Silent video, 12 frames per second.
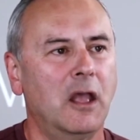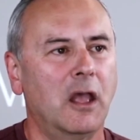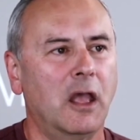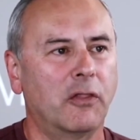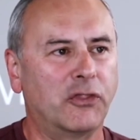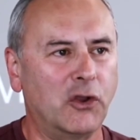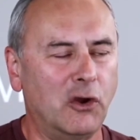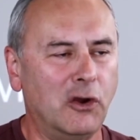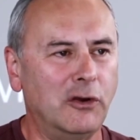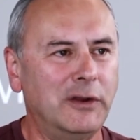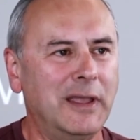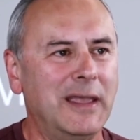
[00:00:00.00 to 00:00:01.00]

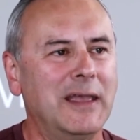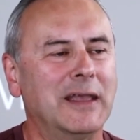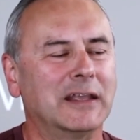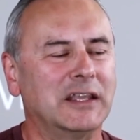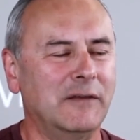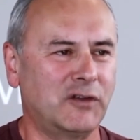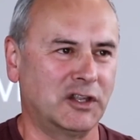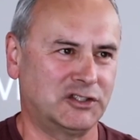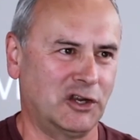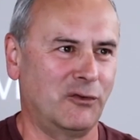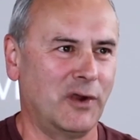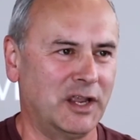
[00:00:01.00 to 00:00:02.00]
Third, give
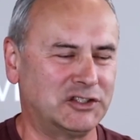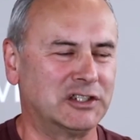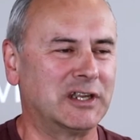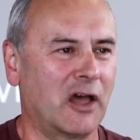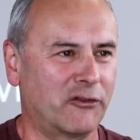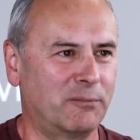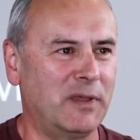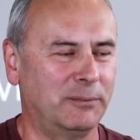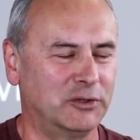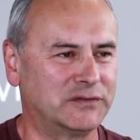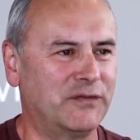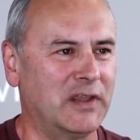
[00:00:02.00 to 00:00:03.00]
consideration to other
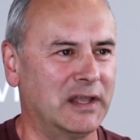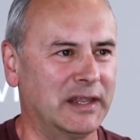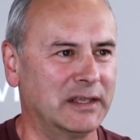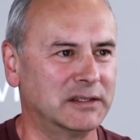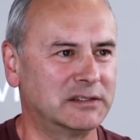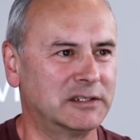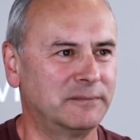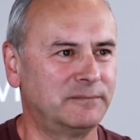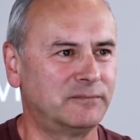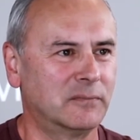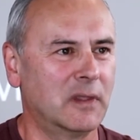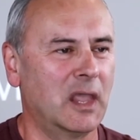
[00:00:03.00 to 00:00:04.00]
people's feelings.
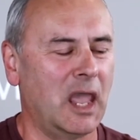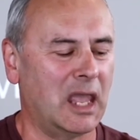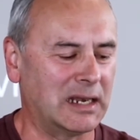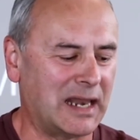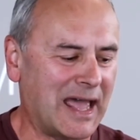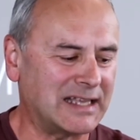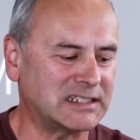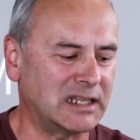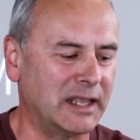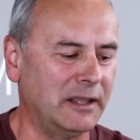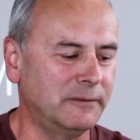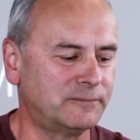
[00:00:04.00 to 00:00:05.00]
And
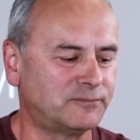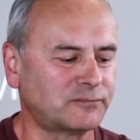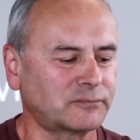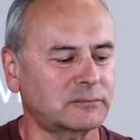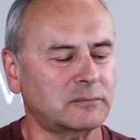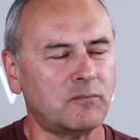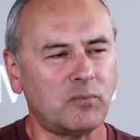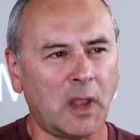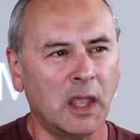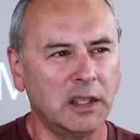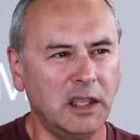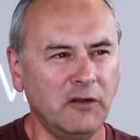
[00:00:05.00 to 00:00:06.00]
lastly,
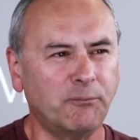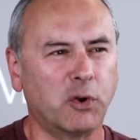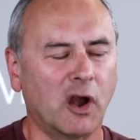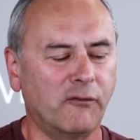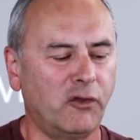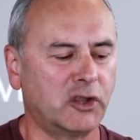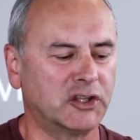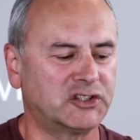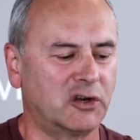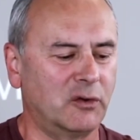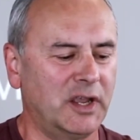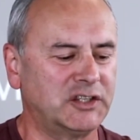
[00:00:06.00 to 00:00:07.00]
give prayerful
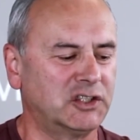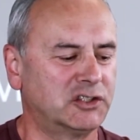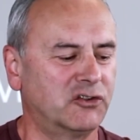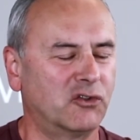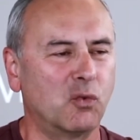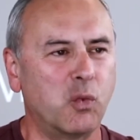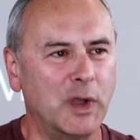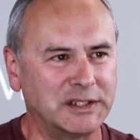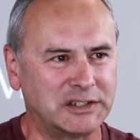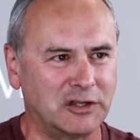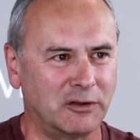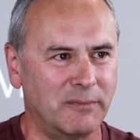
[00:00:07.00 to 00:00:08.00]
consideration to the
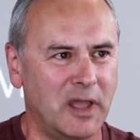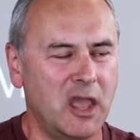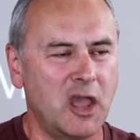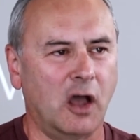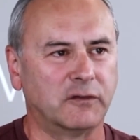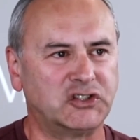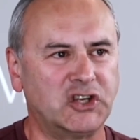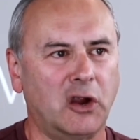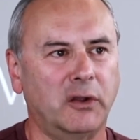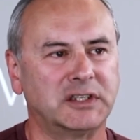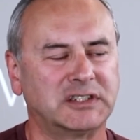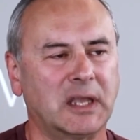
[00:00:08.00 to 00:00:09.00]
wisdom of
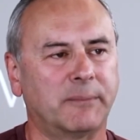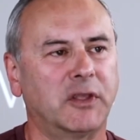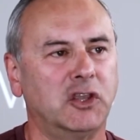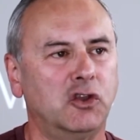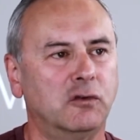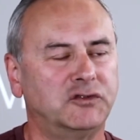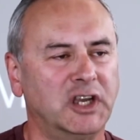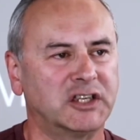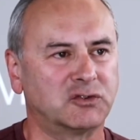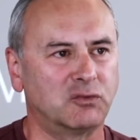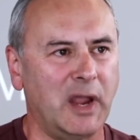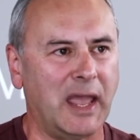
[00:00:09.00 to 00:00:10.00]
sharing something you've just
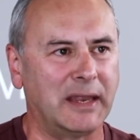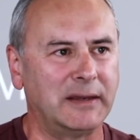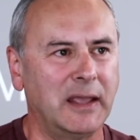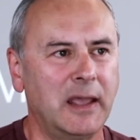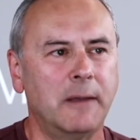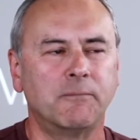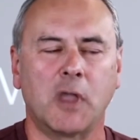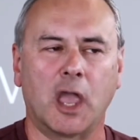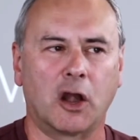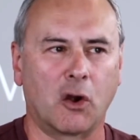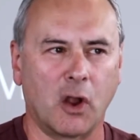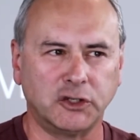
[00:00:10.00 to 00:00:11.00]
read and
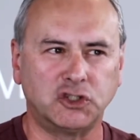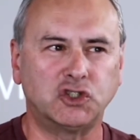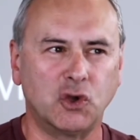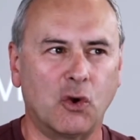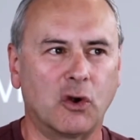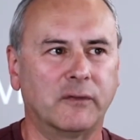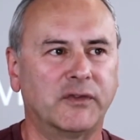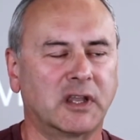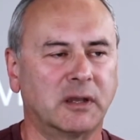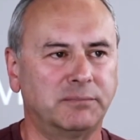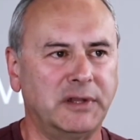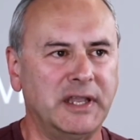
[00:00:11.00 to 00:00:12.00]
are unsure of the
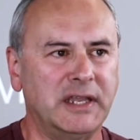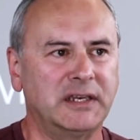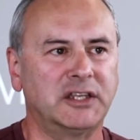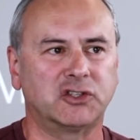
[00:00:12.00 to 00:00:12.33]
completeness or